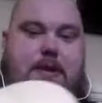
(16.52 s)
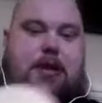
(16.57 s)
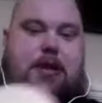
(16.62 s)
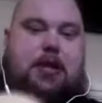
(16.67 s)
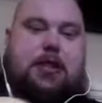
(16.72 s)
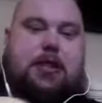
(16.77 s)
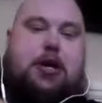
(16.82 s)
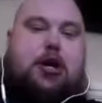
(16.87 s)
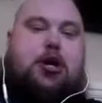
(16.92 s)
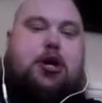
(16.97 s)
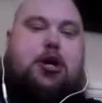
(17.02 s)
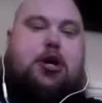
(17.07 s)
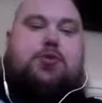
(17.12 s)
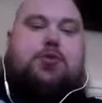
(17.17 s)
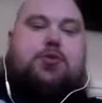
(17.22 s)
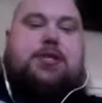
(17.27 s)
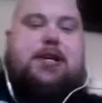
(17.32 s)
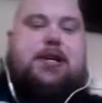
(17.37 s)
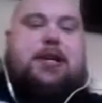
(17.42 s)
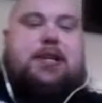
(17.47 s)
the
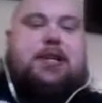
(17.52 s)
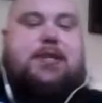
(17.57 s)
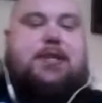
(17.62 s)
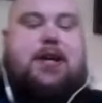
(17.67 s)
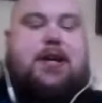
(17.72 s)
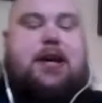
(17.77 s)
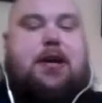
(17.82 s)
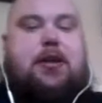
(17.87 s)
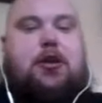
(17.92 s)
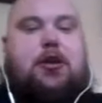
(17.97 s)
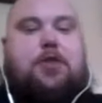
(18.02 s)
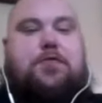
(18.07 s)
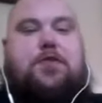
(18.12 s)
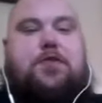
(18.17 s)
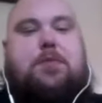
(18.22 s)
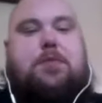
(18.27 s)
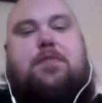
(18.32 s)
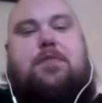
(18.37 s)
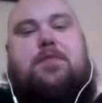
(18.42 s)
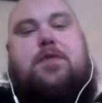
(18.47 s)
acoustic guitar. A lot of
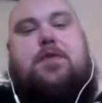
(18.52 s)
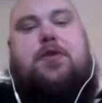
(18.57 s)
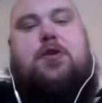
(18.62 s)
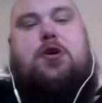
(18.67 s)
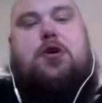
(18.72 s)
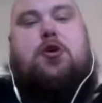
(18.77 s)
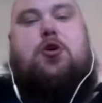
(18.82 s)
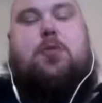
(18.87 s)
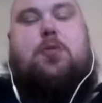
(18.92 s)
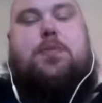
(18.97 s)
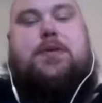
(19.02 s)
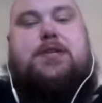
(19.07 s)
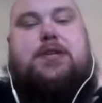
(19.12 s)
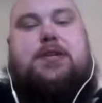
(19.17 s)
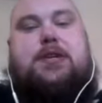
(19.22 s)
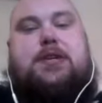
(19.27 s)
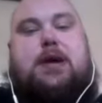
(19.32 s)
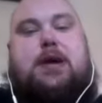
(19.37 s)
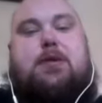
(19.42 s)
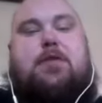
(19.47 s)
them have, up
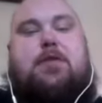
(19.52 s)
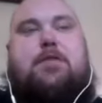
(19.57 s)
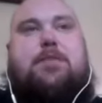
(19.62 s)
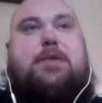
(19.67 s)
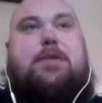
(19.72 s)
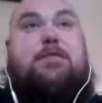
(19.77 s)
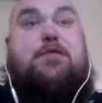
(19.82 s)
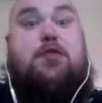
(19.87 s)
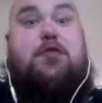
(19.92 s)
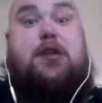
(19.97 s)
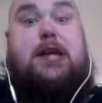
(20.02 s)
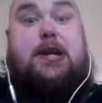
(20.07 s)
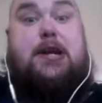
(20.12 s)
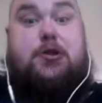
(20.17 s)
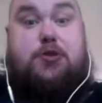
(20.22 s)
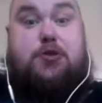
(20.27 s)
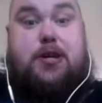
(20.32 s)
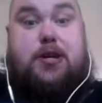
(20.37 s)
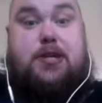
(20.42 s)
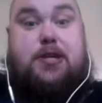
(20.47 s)
until now have been for
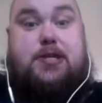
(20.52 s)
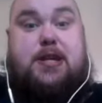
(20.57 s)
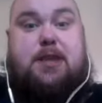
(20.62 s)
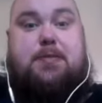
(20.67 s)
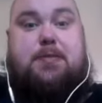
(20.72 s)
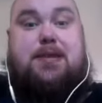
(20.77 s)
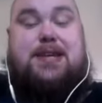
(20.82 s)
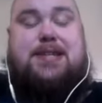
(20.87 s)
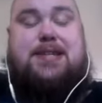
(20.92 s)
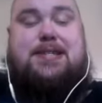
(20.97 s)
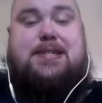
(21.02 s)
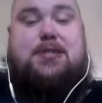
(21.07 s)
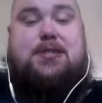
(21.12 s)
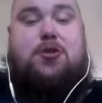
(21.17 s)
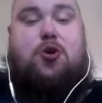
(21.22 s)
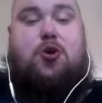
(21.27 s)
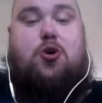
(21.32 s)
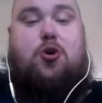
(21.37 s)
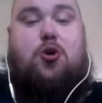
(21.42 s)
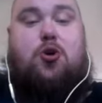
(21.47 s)
electric guitar, but this is
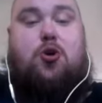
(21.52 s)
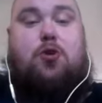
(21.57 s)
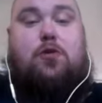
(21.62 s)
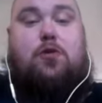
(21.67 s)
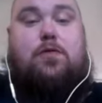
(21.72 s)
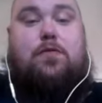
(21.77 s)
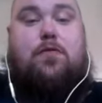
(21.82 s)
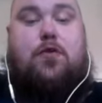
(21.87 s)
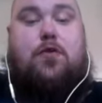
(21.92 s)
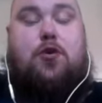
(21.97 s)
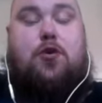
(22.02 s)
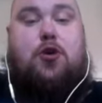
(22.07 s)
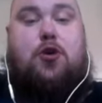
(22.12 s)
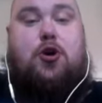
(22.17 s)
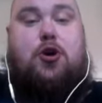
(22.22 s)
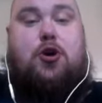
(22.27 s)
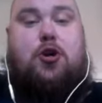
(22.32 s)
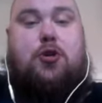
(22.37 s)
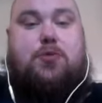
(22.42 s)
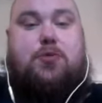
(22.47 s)
all for
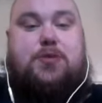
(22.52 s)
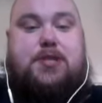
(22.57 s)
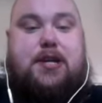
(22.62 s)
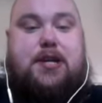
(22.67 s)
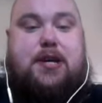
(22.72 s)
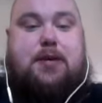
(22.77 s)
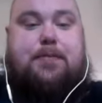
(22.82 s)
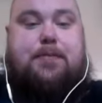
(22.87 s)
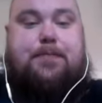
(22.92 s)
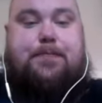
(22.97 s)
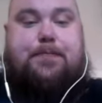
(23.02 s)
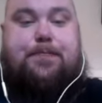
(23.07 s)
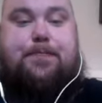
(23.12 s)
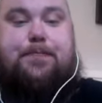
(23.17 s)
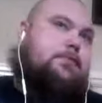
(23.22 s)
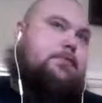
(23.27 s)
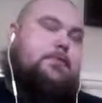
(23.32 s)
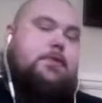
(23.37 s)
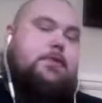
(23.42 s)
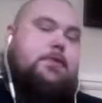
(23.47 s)
acoustic.
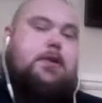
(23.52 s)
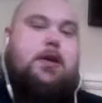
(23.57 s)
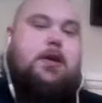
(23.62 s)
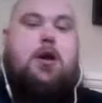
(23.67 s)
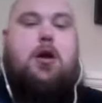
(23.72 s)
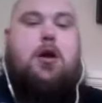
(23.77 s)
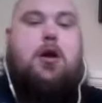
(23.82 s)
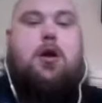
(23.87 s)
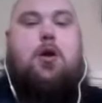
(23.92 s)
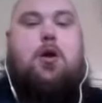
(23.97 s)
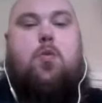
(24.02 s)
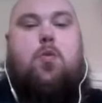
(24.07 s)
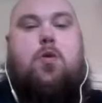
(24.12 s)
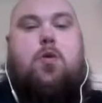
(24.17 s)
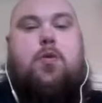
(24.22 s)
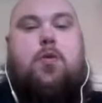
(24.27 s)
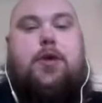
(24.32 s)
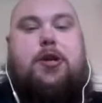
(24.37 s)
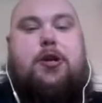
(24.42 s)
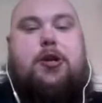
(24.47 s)
What
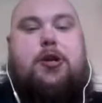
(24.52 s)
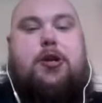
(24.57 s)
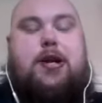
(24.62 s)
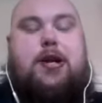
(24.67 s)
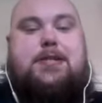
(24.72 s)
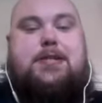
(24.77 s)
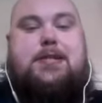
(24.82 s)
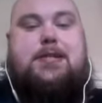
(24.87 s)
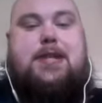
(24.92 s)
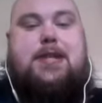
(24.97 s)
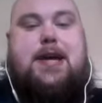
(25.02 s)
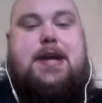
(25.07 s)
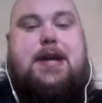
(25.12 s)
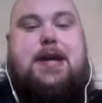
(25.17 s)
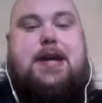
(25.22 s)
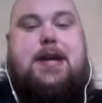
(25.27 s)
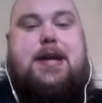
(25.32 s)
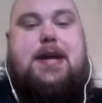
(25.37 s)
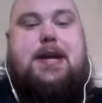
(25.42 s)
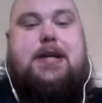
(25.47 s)
we're going to look at today
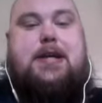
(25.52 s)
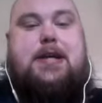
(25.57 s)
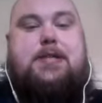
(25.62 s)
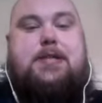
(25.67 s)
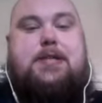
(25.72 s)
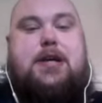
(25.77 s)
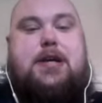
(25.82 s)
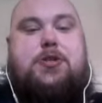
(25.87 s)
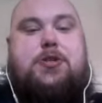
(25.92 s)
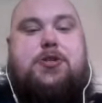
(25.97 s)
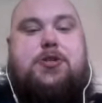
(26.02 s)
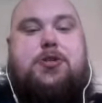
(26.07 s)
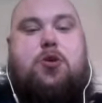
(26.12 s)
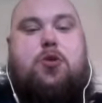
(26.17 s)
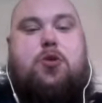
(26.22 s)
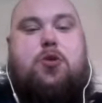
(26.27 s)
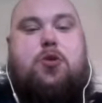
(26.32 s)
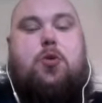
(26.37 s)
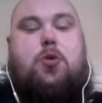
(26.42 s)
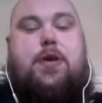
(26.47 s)
is a
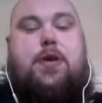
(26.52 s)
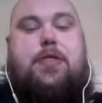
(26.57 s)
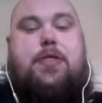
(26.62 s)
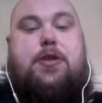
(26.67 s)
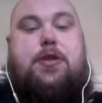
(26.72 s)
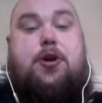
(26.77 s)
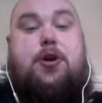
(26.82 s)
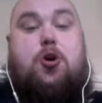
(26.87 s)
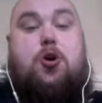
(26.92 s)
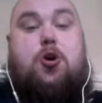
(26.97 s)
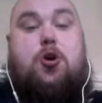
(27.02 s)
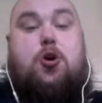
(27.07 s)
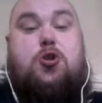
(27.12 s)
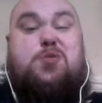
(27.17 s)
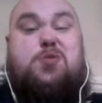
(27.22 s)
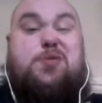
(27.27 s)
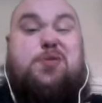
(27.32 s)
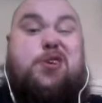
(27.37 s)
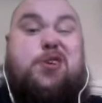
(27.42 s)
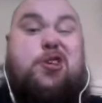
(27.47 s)
song with chords.
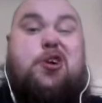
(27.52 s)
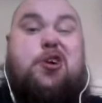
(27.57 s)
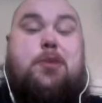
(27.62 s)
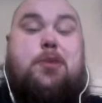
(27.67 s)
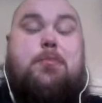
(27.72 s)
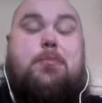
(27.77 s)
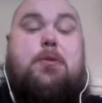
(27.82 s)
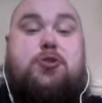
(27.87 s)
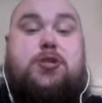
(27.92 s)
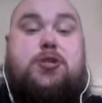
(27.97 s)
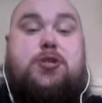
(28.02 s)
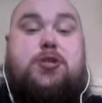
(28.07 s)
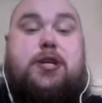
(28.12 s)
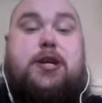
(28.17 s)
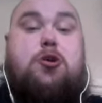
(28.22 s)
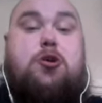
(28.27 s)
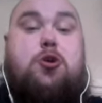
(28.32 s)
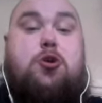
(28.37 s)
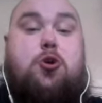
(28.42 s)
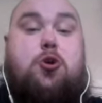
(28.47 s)
So we're going to look at mostly
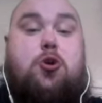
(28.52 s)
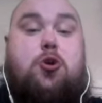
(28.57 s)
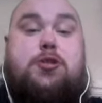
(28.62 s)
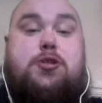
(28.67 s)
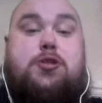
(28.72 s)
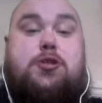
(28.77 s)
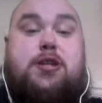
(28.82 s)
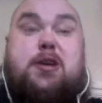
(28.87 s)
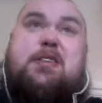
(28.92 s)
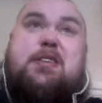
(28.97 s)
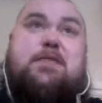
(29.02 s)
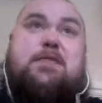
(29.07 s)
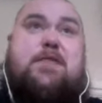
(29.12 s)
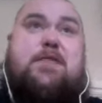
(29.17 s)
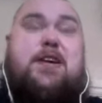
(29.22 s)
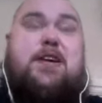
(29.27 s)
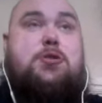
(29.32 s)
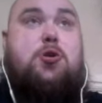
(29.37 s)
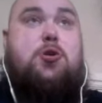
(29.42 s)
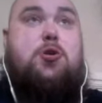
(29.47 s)
chords today. In
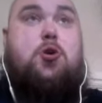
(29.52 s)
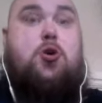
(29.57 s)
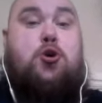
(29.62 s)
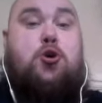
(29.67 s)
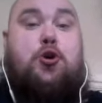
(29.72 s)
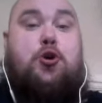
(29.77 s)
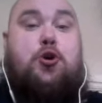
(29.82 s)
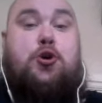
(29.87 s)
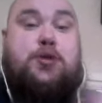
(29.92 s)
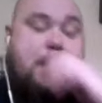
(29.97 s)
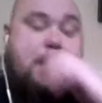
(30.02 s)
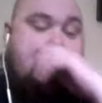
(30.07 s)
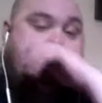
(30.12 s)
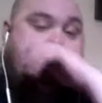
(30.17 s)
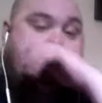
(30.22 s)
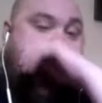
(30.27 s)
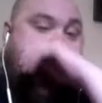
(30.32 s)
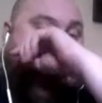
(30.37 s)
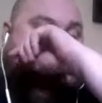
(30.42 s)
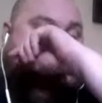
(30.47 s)
fact, all chords.
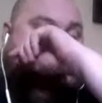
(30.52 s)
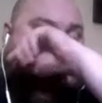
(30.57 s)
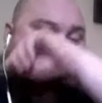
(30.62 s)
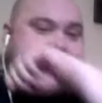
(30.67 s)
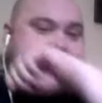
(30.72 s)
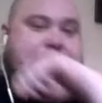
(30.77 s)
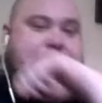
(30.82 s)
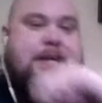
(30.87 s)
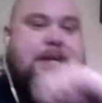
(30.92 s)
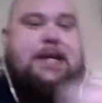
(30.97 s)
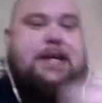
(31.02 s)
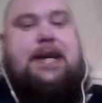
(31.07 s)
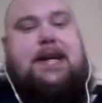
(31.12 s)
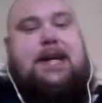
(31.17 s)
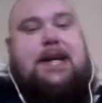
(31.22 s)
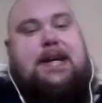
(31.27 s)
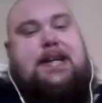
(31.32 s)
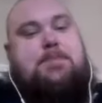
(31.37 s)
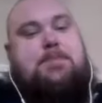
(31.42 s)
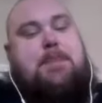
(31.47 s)
And it
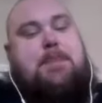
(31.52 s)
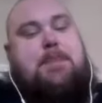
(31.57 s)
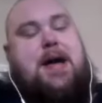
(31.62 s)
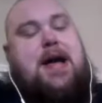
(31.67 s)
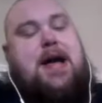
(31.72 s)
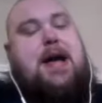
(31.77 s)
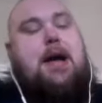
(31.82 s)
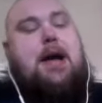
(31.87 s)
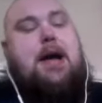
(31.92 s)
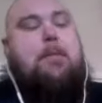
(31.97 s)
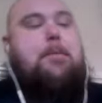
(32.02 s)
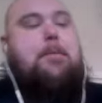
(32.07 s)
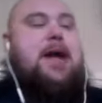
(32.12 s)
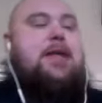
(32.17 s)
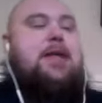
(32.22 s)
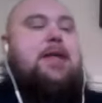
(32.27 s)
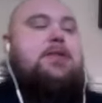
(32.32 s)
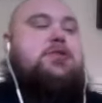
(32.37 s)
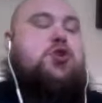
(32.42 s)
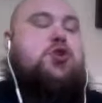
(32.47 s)
is by a
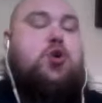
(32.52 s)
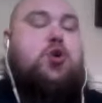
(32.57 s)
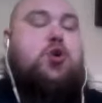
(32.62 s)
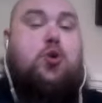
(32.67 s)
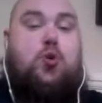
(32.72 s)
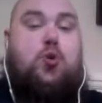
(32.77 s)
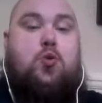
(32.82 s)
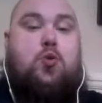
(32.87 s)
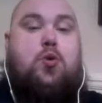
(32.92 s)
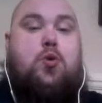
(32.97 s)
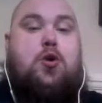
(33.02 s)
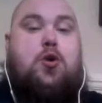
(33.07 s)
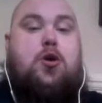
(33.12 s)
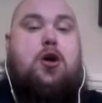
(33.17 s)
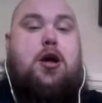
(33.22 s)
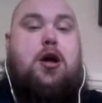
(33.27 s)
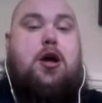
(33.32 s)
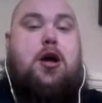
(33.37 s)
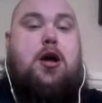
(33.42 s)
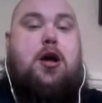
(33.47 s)
band who
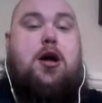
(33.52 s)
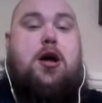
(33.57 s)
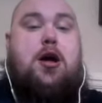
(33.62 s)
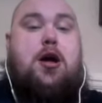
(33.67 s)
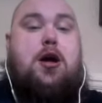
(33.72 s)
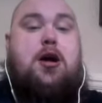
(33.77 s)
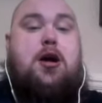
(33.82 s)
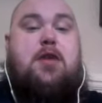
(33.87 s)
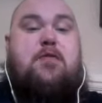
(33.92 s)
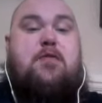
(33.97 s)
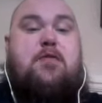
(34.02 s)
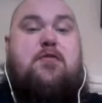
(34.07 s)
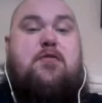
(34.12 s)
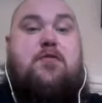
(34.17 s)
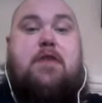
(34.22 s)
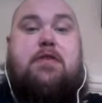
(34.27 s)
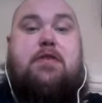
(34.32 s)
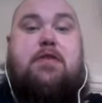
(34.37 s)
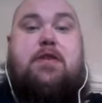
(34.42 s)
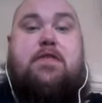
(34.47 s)
are
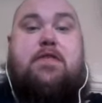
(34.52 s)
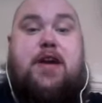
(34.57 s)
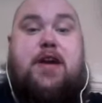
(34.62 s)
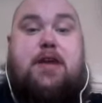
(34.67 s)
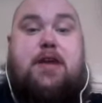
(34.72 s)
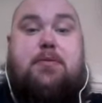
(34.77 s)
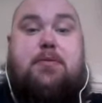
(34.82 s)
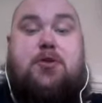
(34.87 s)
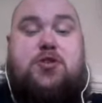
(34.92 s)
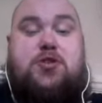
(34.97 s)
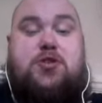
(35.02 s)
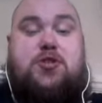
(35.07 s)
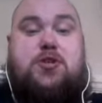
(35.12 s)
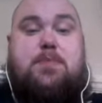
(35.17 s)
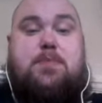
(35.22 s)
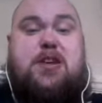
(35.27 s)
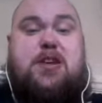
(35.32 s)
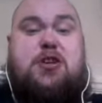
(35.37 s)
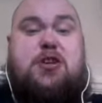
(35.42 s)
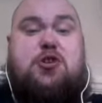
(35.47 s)
very famous. A
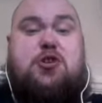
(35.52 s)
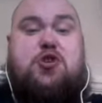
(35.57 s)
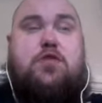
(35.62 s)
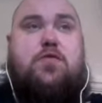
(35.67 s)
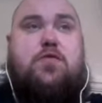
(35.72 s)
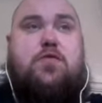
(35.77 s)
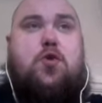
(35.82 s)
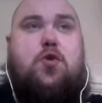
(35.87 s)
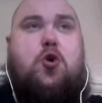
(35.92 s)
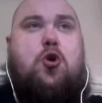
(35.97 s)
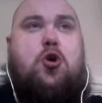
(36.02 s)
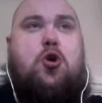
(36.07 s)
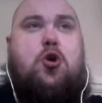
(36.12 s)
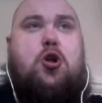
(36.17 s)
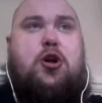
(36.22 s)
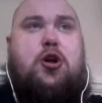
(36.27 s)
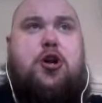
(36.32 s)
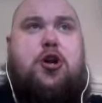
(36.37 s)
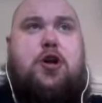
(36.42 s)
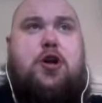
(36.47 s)
band you should have all
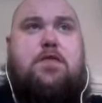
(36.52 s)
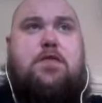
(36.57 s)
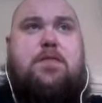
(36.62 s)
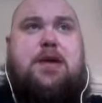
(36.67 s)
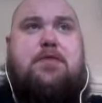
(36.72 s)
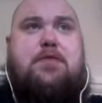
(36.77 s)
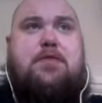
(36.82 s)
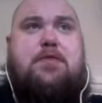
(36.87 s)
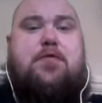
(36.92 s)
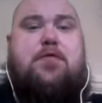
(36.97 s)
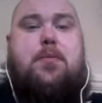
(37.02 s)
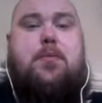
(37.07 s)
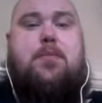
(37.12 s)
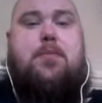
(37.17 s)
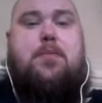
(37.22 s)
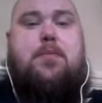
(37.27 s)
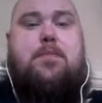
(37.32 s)
heard of, a band from